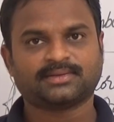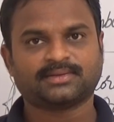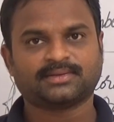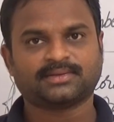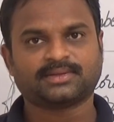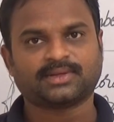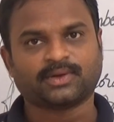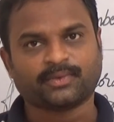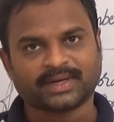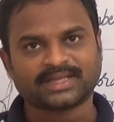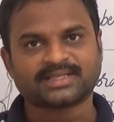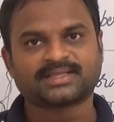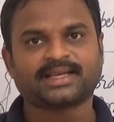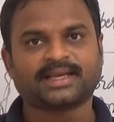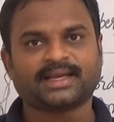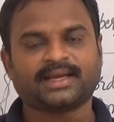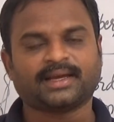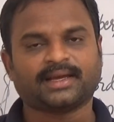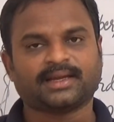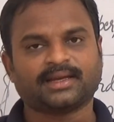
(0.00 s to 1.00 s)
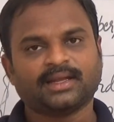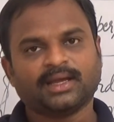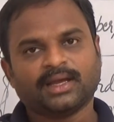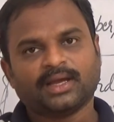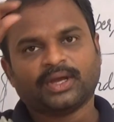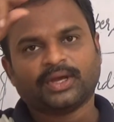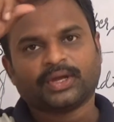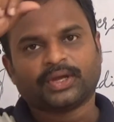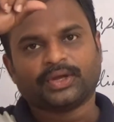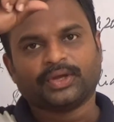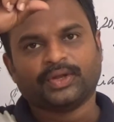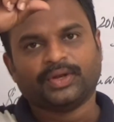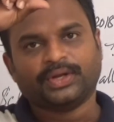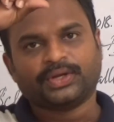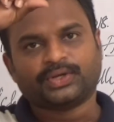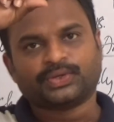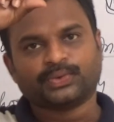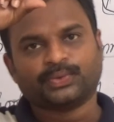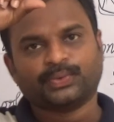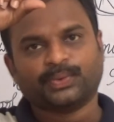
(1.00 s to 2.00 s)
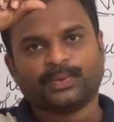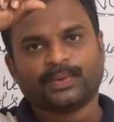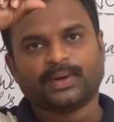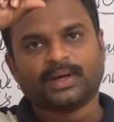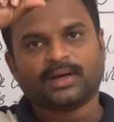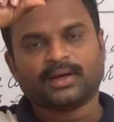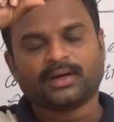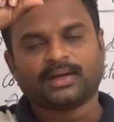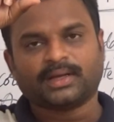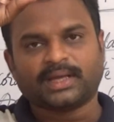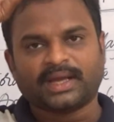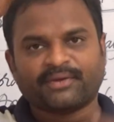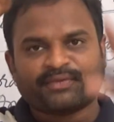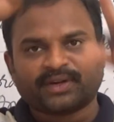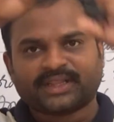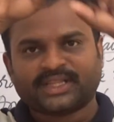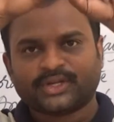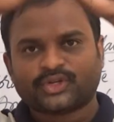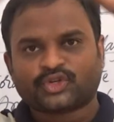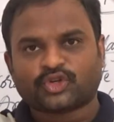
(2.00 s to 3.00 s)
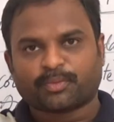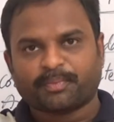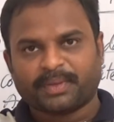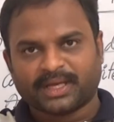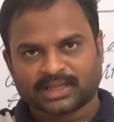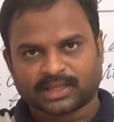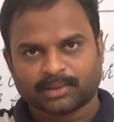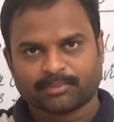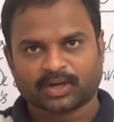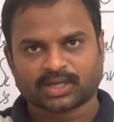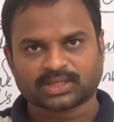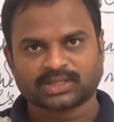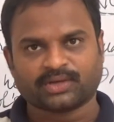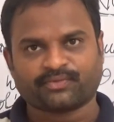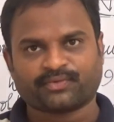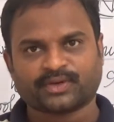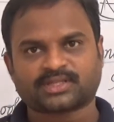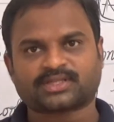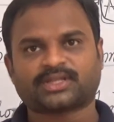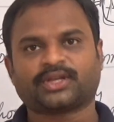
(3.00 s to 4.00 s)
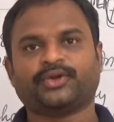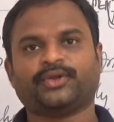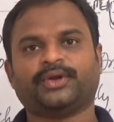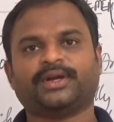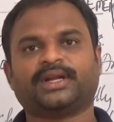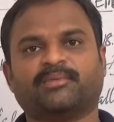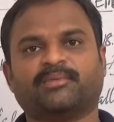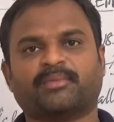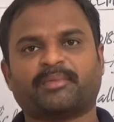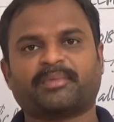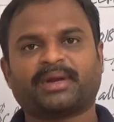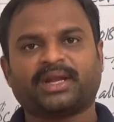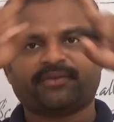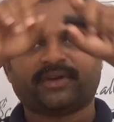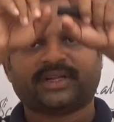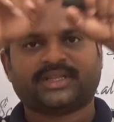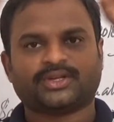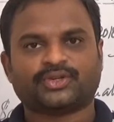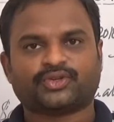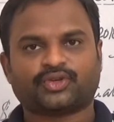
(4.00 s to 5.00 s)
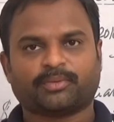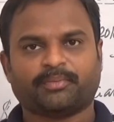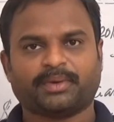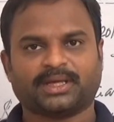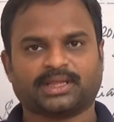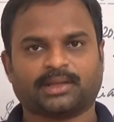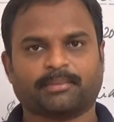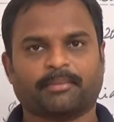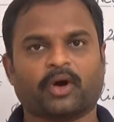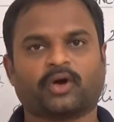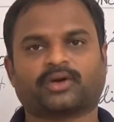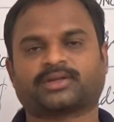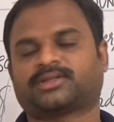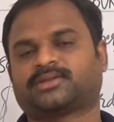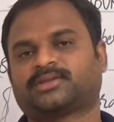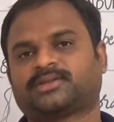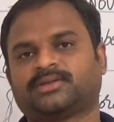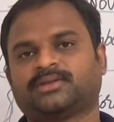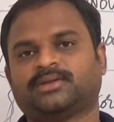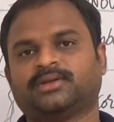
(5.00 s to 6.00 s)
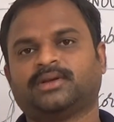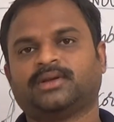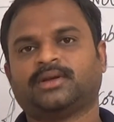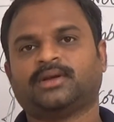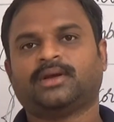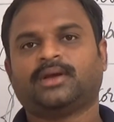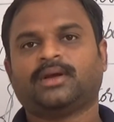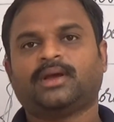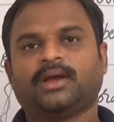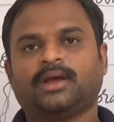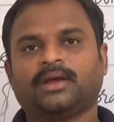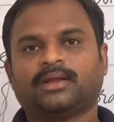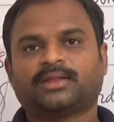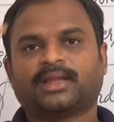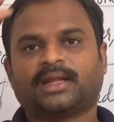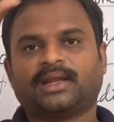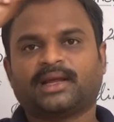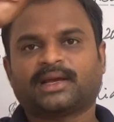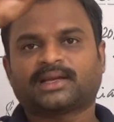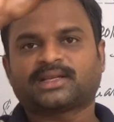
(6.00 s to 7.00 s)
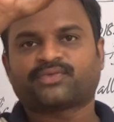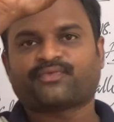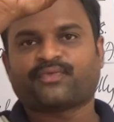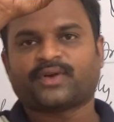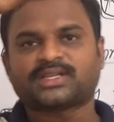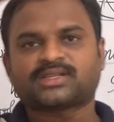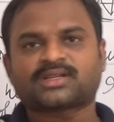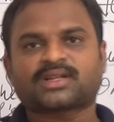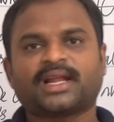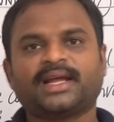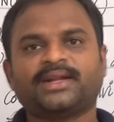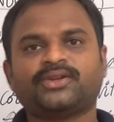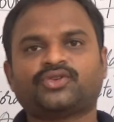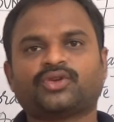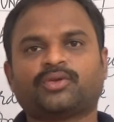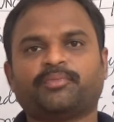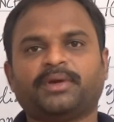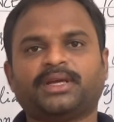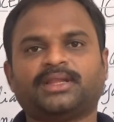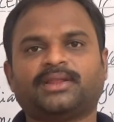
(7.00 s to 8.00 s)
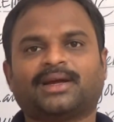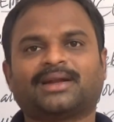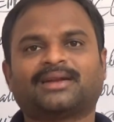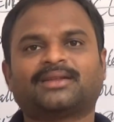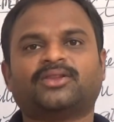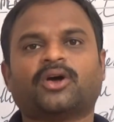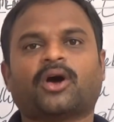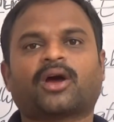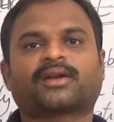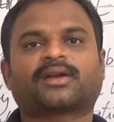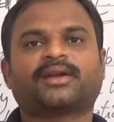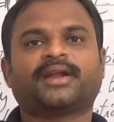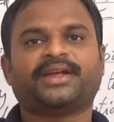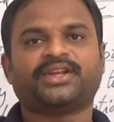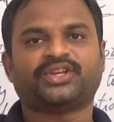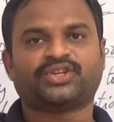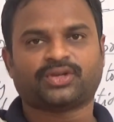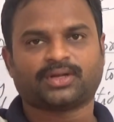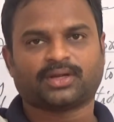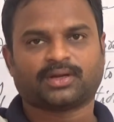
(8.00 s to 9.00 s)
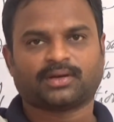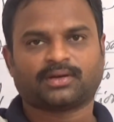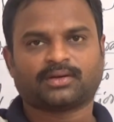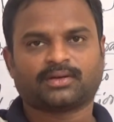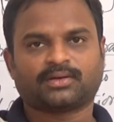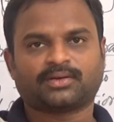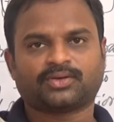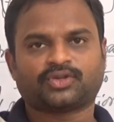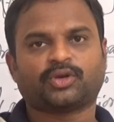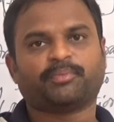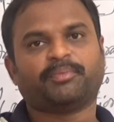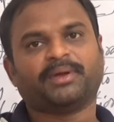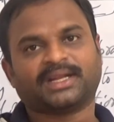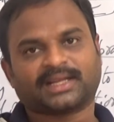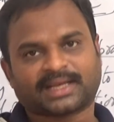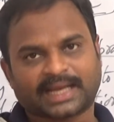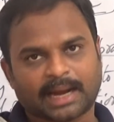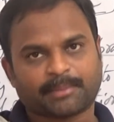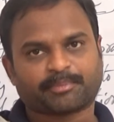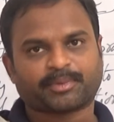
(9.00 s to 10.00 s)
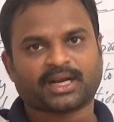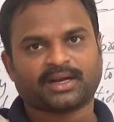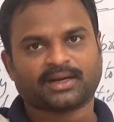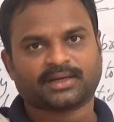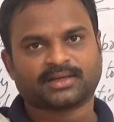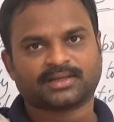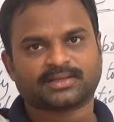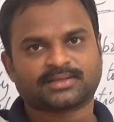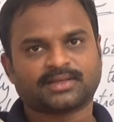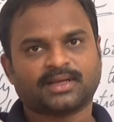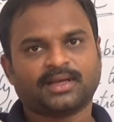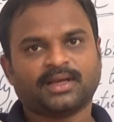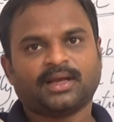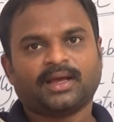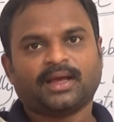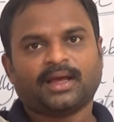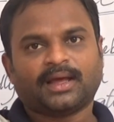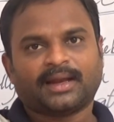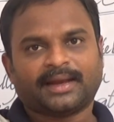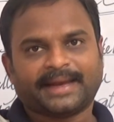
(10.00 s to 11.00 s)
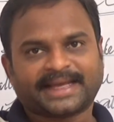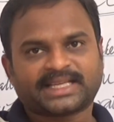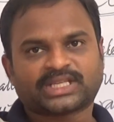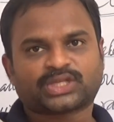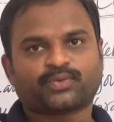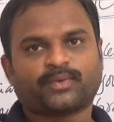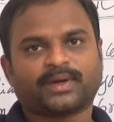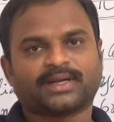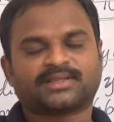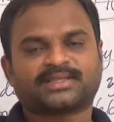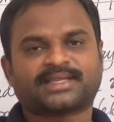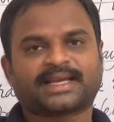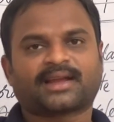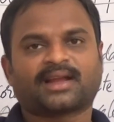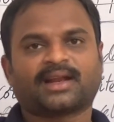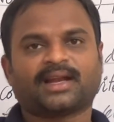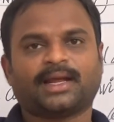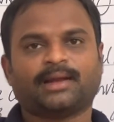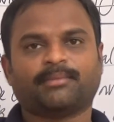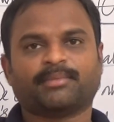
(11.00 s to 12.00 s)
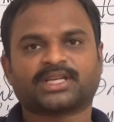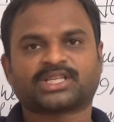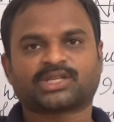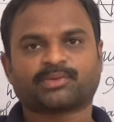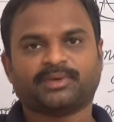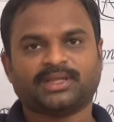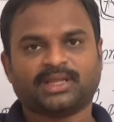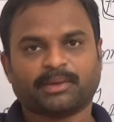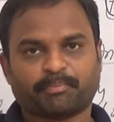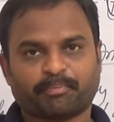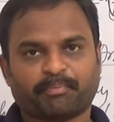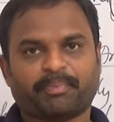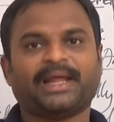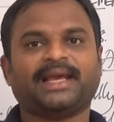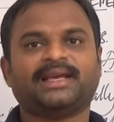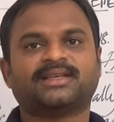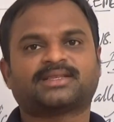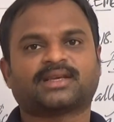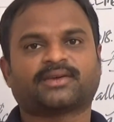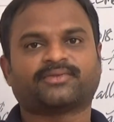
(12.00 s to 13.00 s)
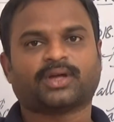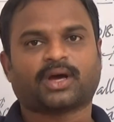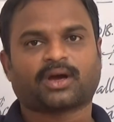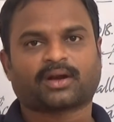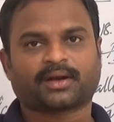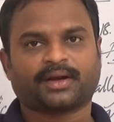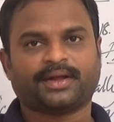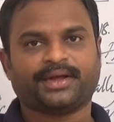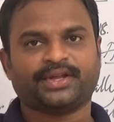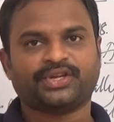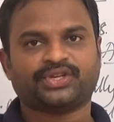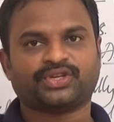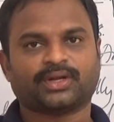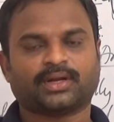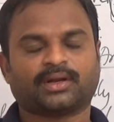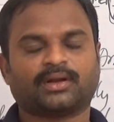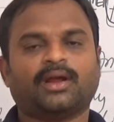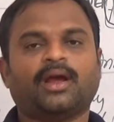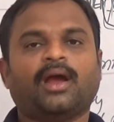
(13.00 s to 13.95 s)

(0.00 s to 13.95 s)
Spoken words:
So once again you need to, everything should be in the box. The first thing you remember, everything should be in the box. The next first line should be that the organization should be in capital letters. Next one, second line must be the place of the organization.